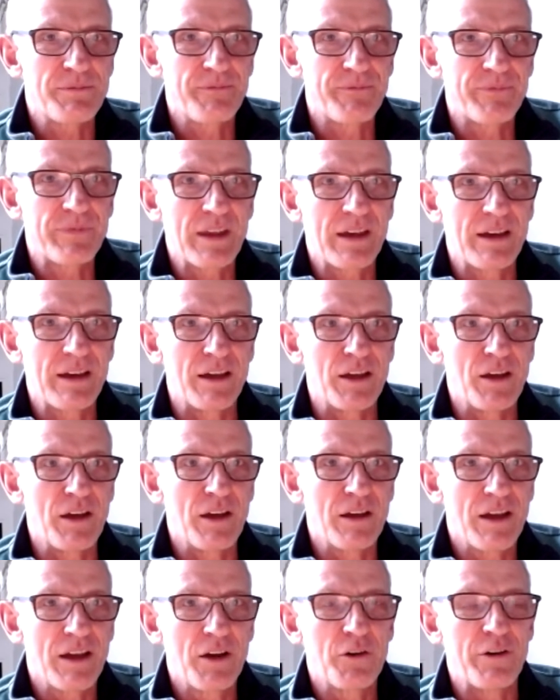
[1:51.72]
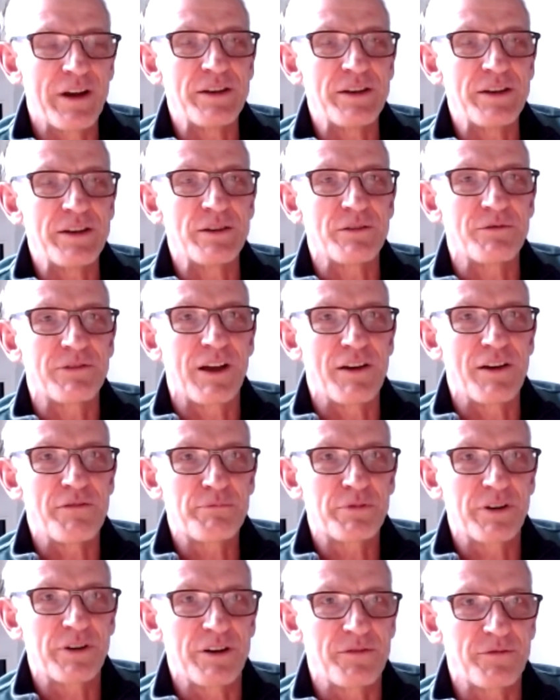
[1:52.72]
her end of life
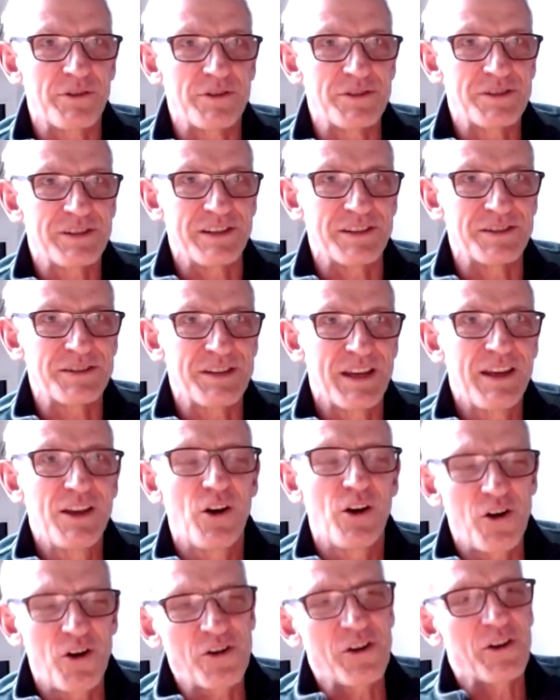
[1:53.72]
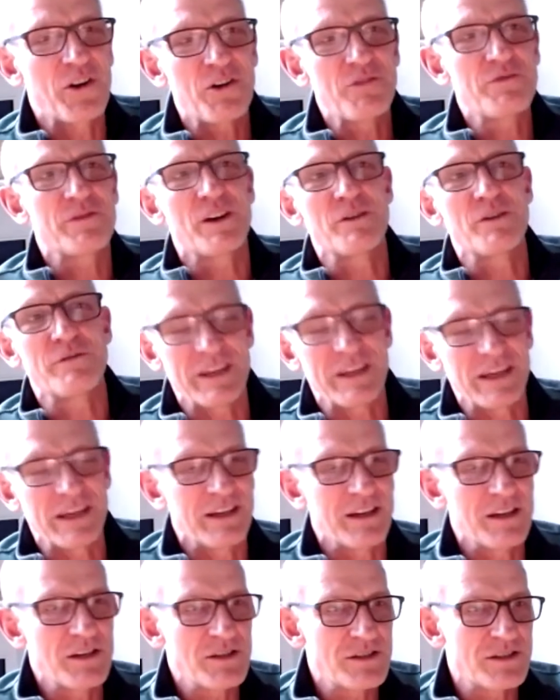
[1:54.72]
preferences on and off over the
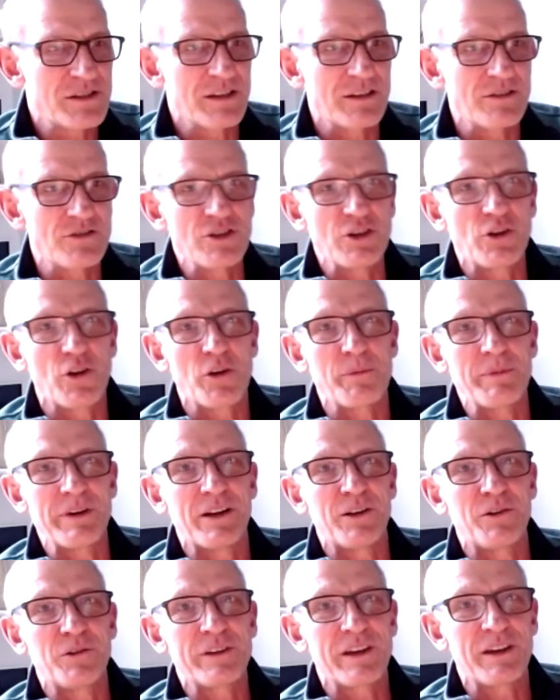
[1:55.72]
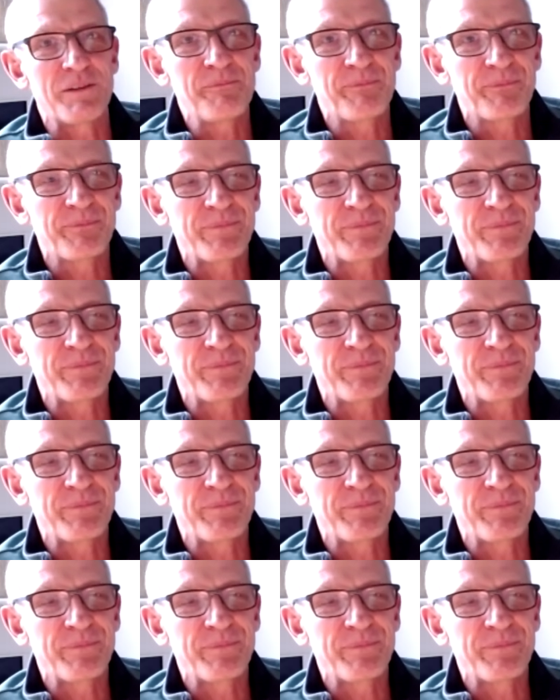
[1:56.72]
years. And she got a bit older.